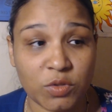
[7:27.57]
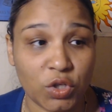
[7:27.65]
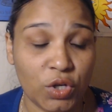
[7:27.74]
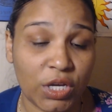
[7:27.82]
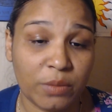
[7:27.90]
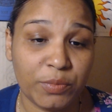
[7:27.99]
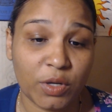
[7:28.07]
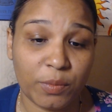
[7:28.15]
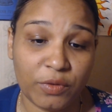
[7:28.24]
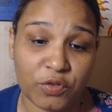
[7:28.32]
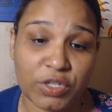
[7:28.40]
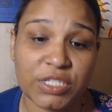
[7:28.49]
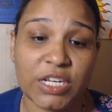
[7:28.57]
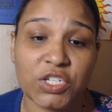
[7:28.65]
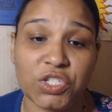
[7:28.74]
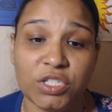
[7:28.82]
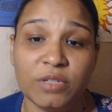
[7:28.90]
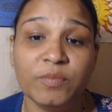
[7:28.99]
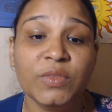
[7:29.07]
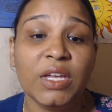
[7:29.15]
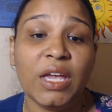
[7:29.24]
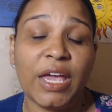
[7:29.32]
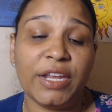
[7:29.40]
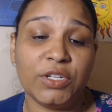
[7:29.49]
So you can book me for a session
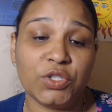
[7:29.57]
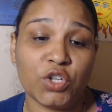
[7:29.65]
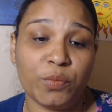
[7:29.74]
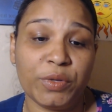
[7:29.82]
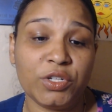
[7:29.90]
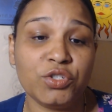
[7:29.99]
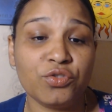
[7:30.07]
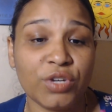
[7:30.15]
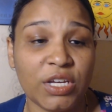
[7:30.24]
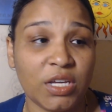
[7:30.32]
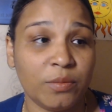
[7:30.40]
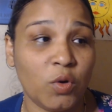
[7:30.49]
and interpret a dream.